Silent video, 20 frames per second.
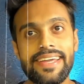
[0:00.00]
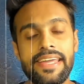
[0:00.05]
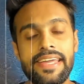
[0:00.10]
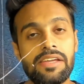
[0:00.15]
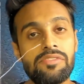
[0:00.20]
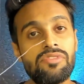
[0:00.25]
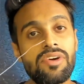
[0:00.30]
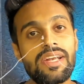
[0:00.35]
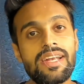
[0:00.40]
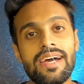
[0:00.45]

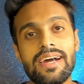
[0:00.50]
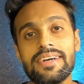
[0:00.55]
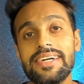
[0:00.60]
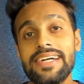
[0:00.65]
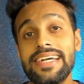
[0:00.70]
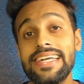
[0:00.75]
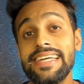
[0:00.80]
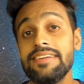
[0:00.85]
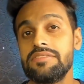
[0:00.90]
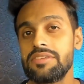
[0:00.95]
even a
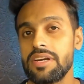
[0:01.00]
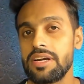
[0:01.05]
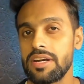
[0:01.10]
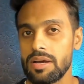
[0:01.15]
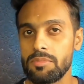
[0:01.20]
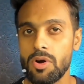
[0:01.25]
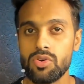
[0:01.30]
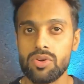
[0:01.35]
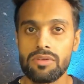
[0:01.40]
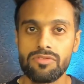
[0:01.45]
decent
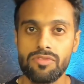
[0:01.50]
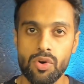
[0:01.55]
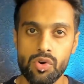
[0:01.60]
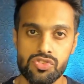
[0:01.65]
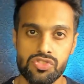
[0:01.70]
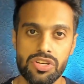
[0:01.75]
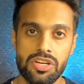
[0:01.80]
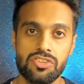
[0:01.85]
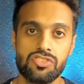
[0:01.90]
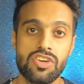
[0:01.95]
amount of
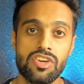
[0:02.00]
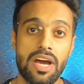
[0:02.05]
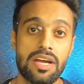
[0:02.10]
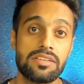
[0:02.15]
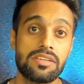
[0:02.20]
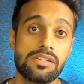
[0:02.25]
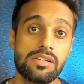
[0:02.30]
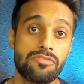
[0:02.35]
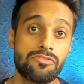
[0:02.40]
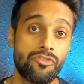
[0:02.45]
coaching
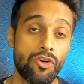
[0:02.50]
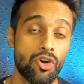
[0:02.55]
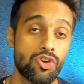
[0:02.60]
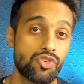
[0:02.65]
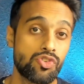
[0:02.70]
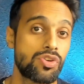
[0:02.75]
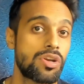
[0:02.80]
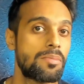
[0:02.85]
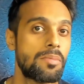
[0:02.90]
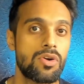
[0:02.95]
charges a
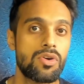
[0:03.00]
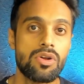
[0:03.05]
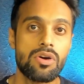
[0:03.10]
fortune amount of